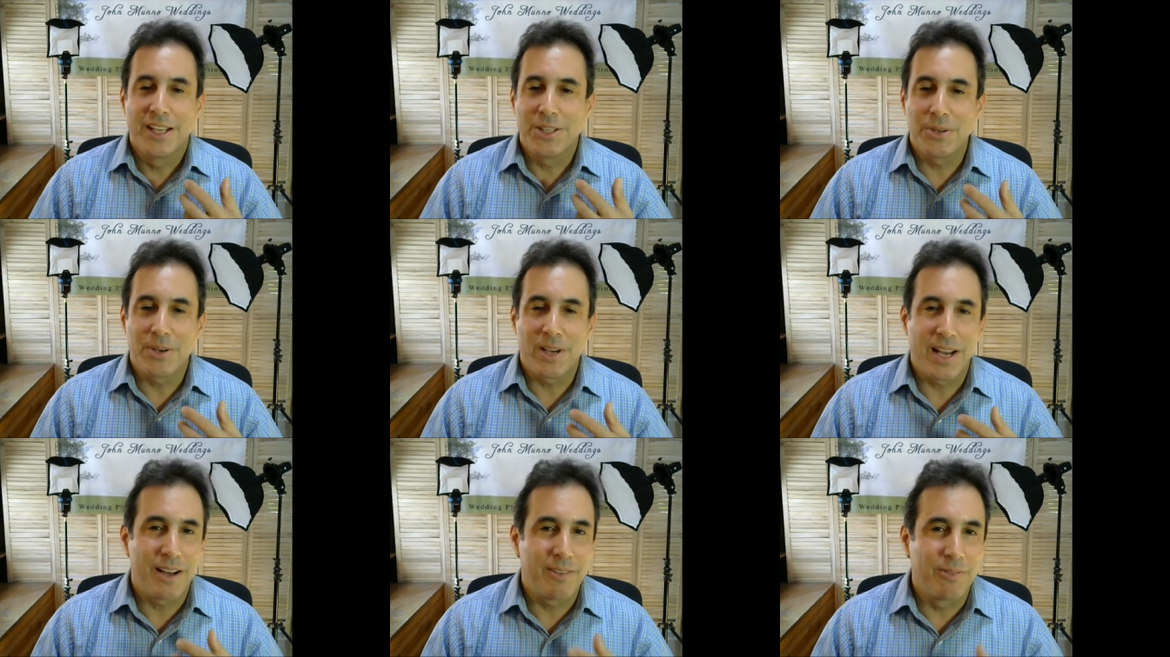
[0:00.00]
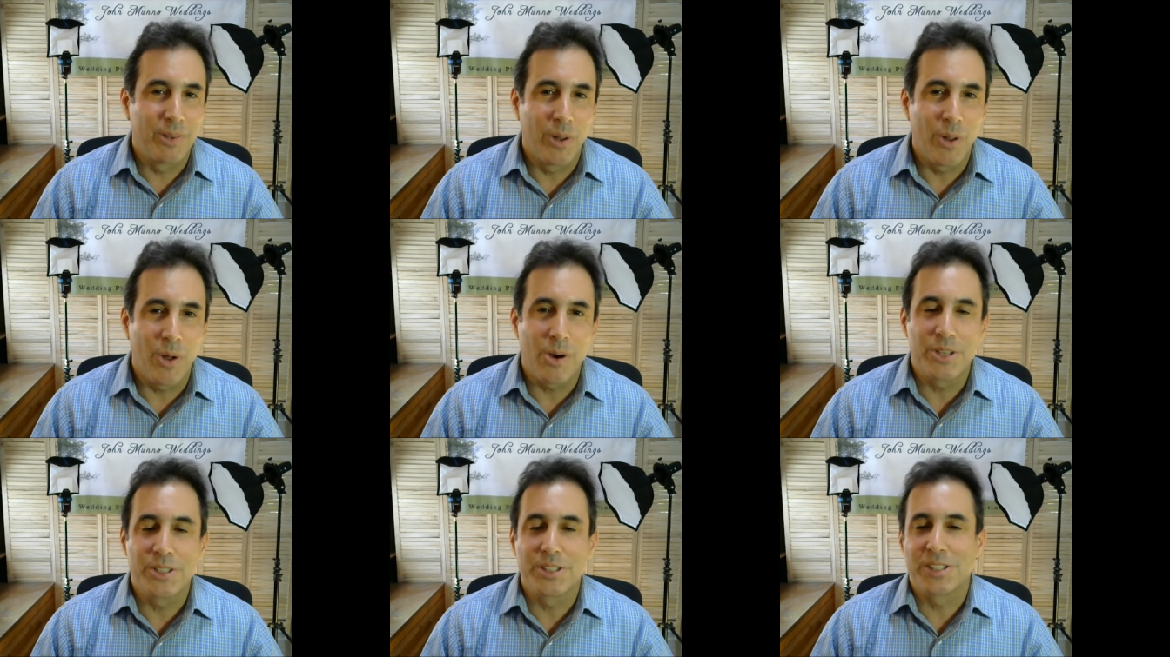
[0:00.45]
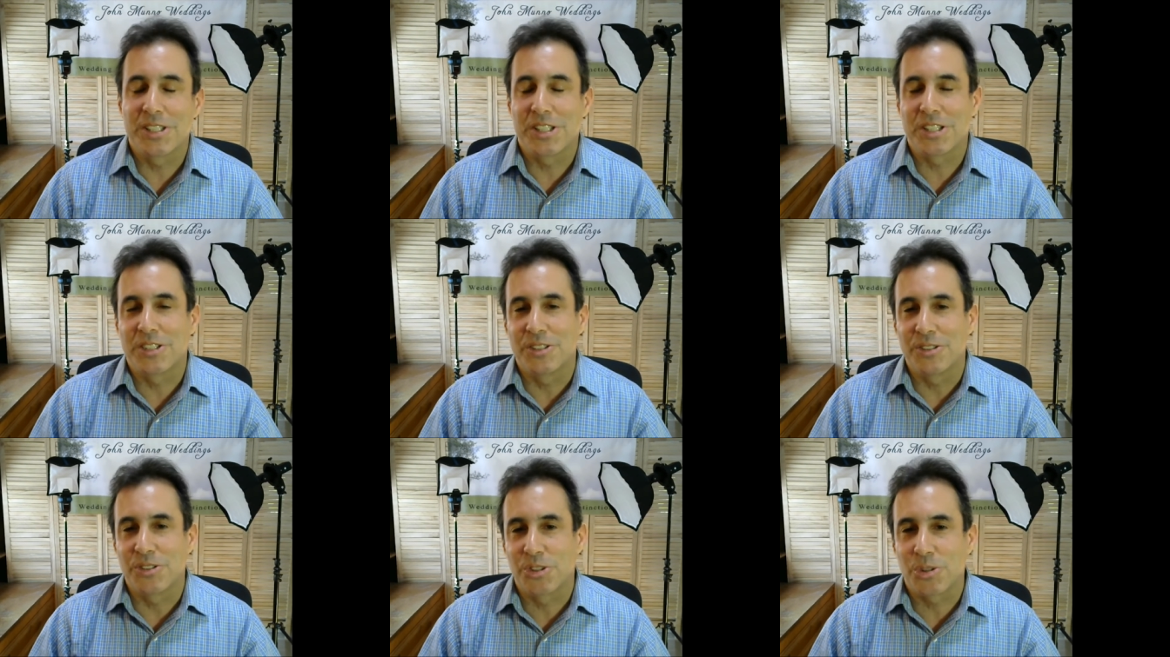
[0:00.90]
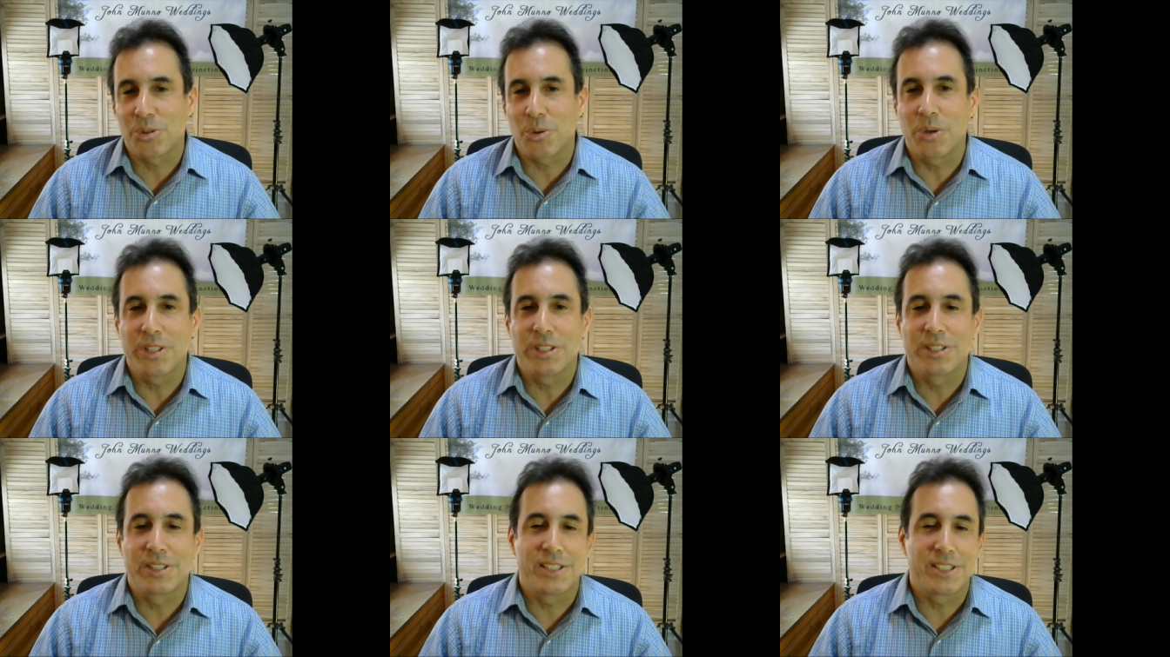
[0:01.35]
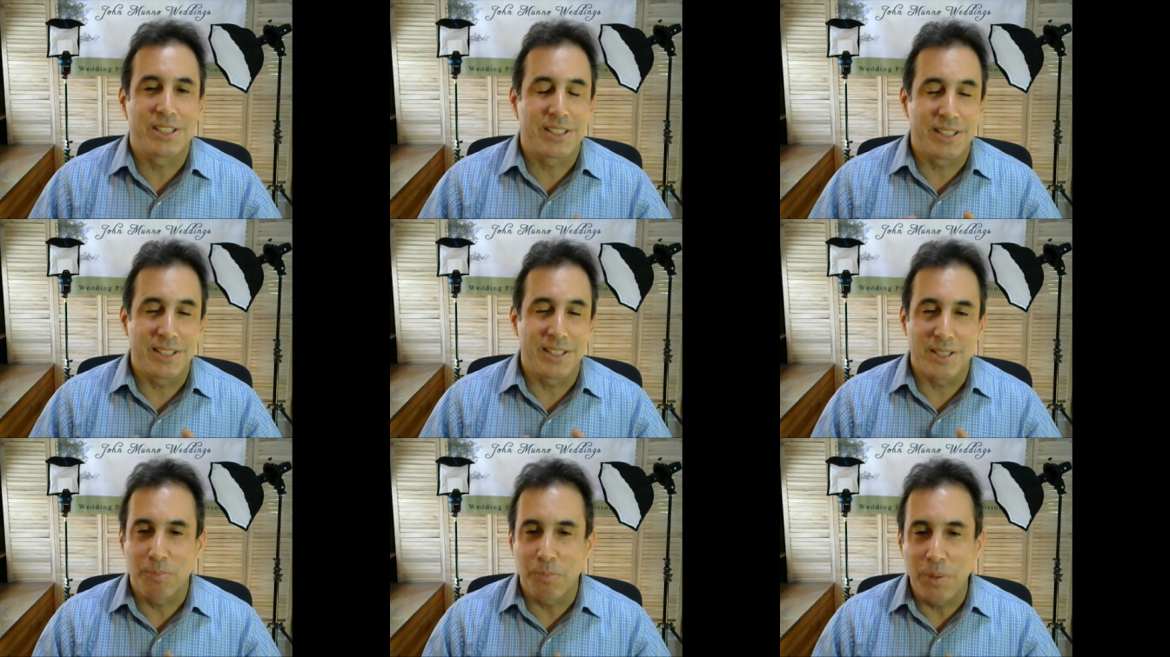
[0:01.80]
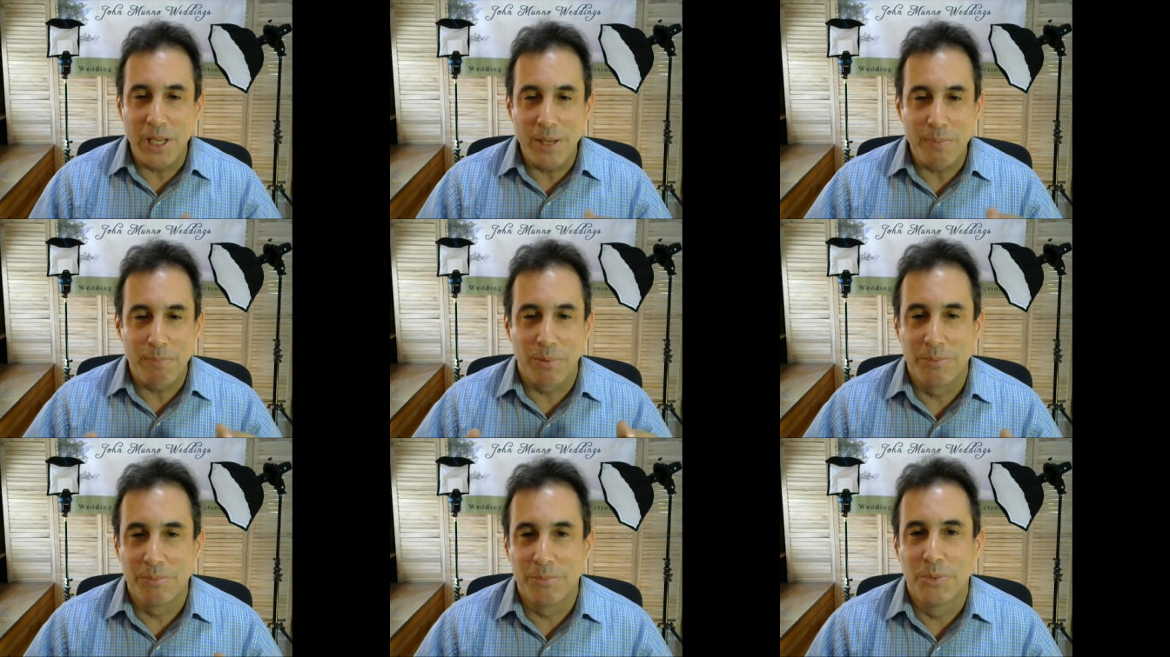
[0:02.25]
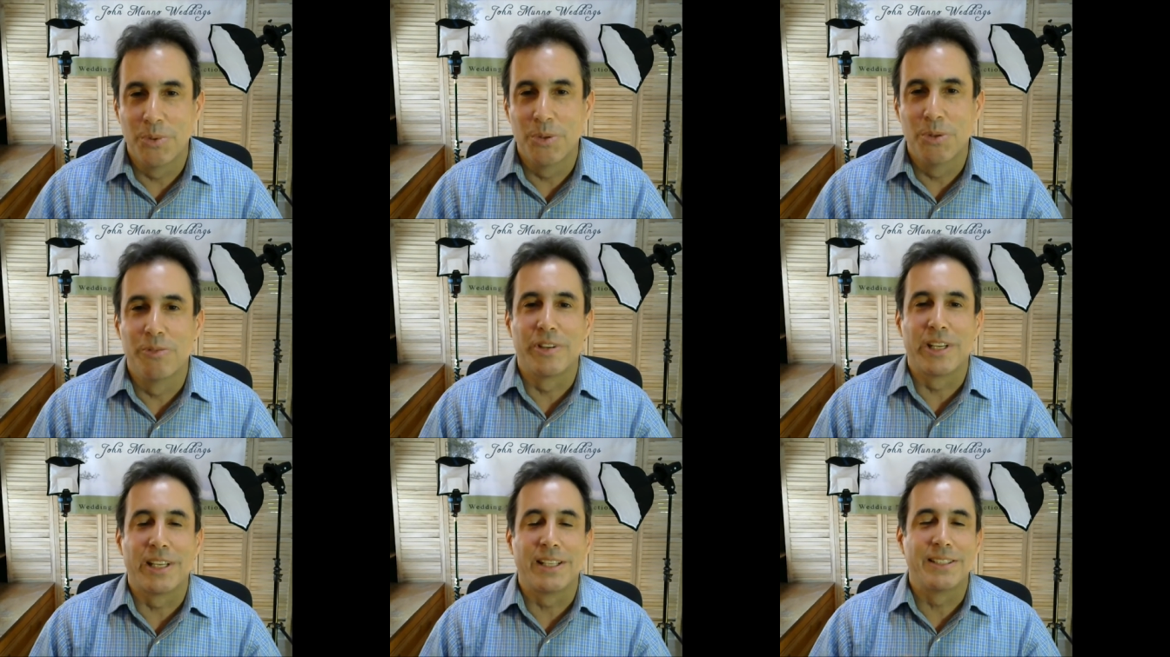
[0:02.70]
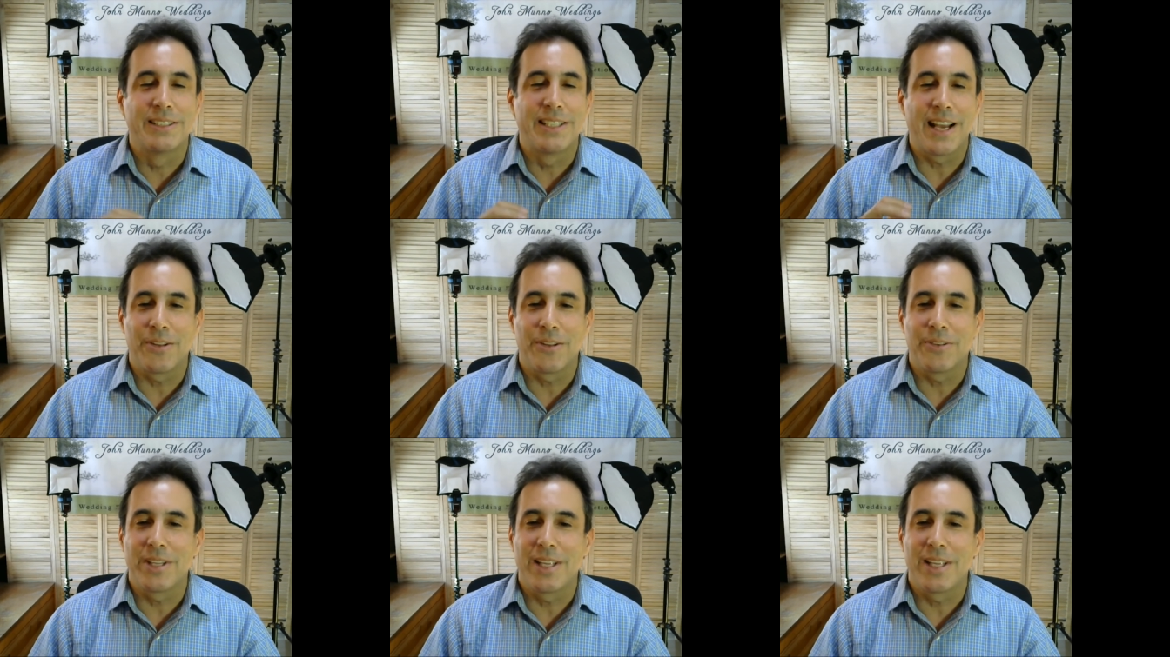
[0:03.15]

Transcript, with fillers: you have long distance, short distance, people moving down the